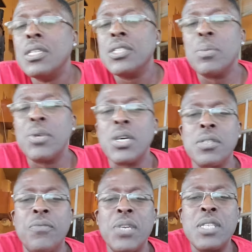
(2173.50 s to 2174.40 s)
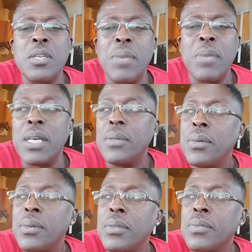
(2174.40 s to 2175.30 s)
See, because eventually, man,
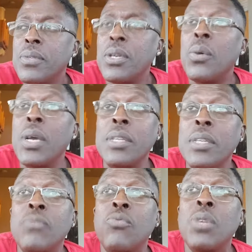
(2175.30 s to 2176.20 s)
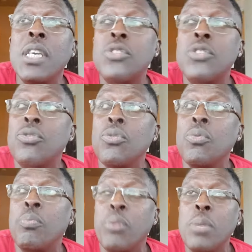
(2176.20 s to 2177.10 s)
you know, it really is true.
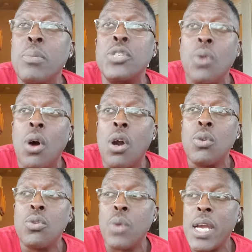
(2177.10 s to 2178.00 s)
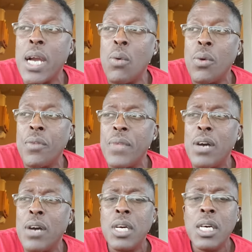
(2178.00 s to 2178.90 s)
Pretty much, you are who you hang out with.
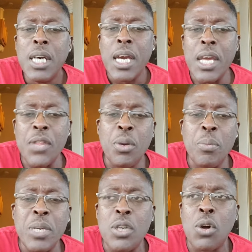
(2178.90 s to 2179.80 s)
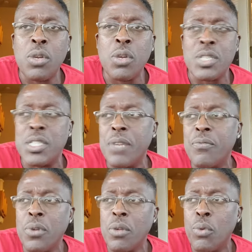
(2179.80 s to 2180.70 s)
Now, you can be totally
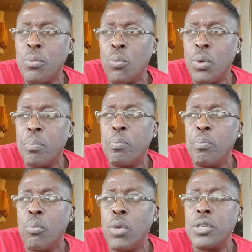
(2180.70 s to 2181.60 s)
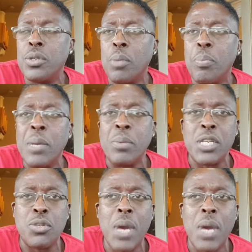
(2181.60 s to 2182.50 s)
resentful of what the people
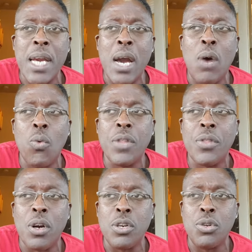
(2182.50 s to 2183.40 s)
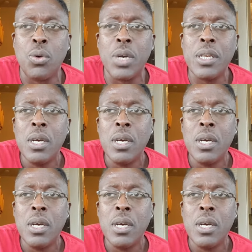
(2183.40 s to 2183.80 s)
that you hang out with are doing,